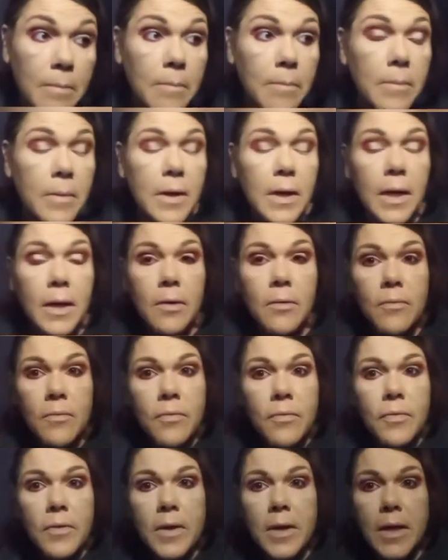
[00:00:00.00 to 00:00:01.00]
But I
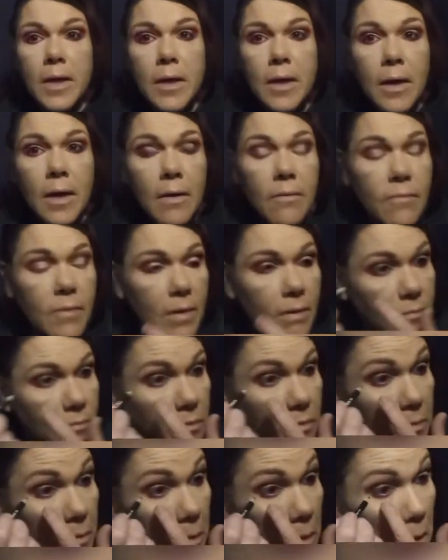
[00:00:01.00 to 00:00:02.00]
don't think I
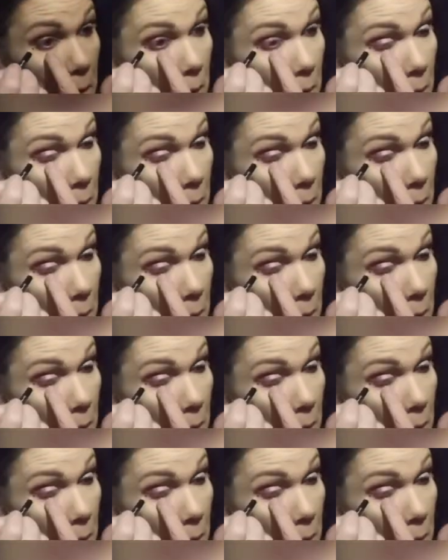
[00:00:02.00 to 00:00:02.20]
ever